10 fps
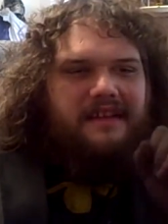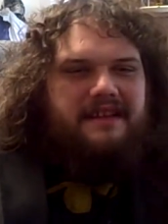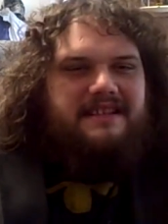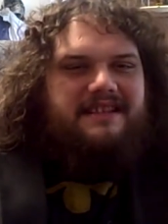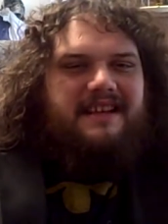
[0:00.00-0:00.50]

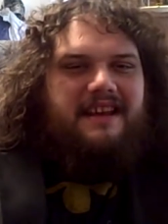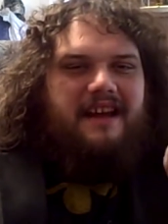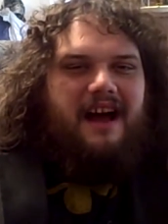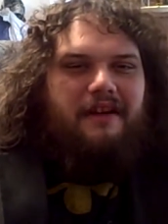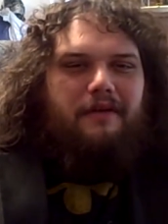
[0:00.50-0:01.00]
This is
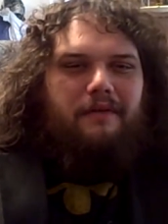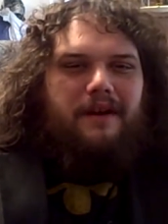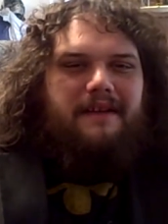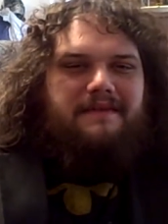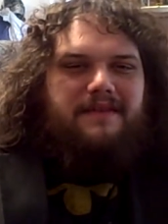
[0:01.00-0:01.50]
Keanu
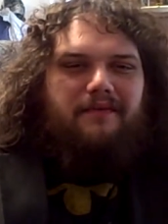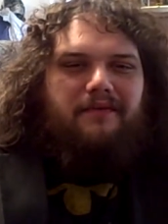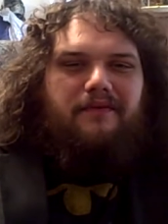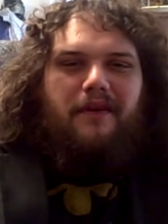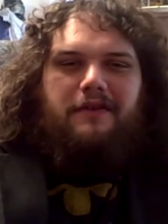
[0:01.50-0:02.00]
Reeves'
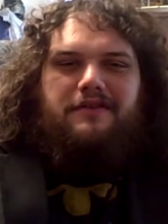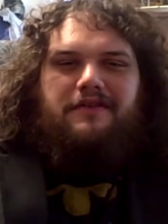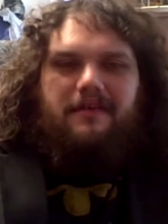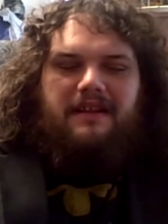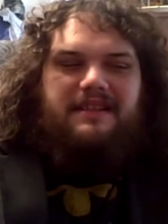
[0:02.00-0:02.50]

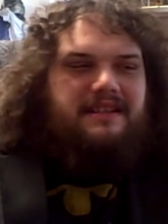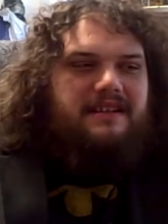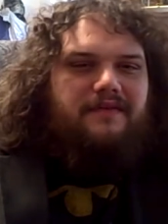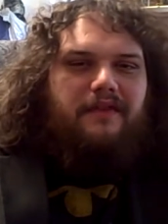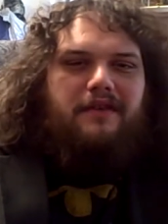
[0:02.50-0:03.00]
first... This is
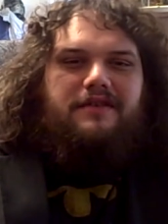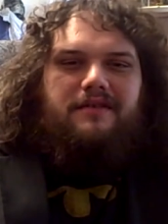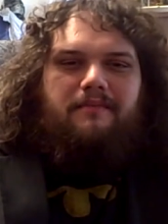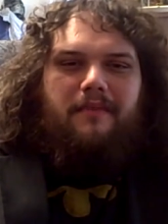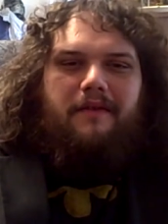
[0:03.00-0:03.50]
his
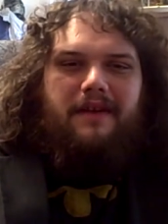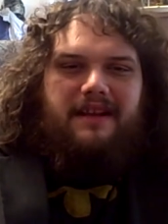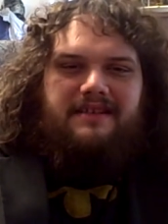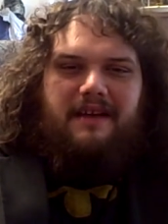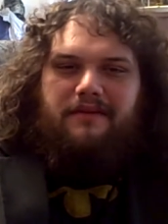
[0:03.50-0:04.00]
first movie
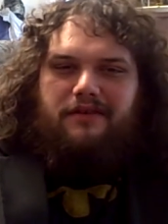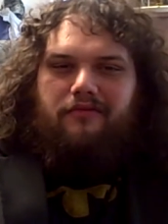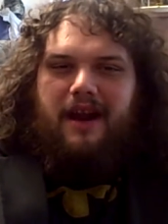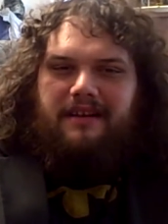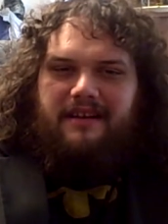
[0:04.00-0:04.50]
he's ever
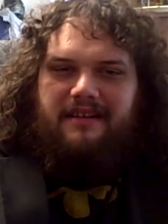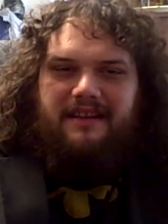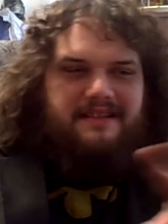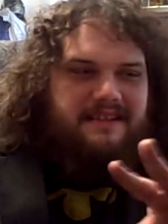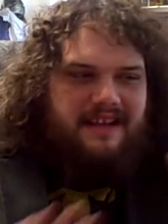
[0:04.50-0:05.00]
directed.
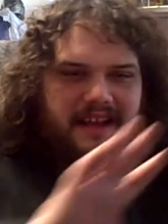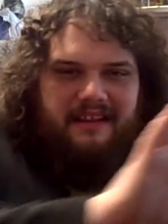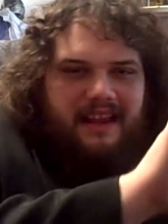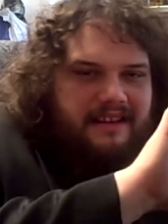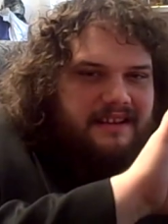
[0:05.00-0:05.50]
This is
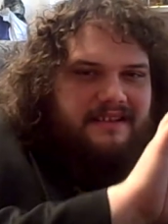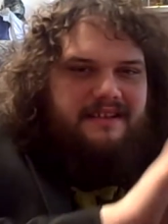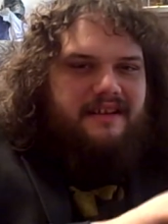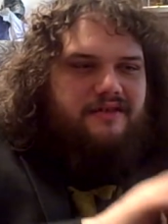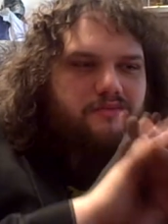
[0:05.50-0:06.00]
it. Like, this
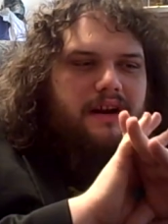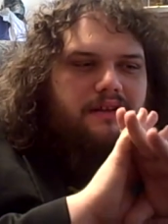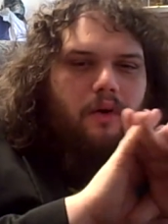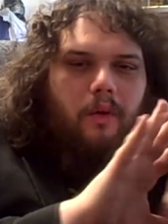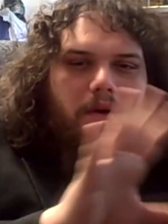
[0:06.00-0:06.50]
is his
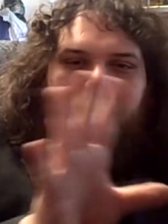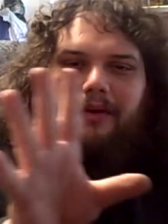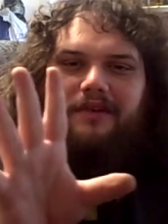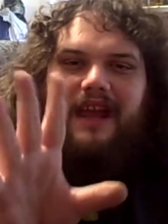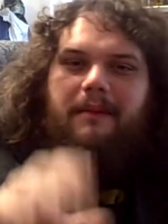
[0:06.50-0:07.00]

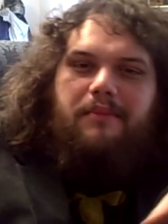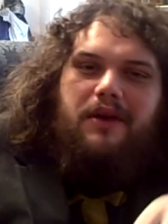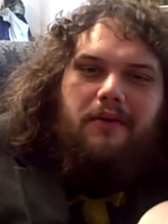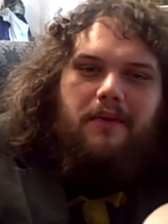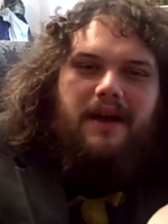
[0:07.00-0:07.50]
directorial
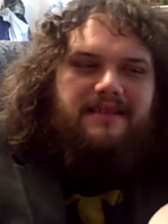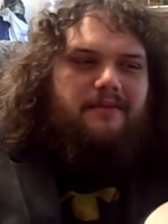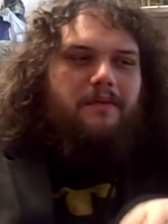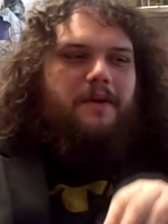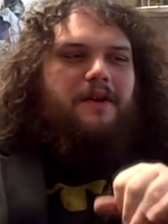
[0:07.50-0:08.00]
debut, as it
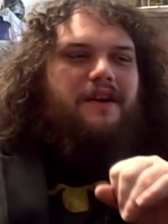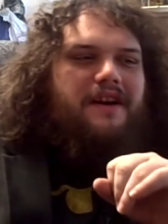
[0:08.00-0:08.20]
were.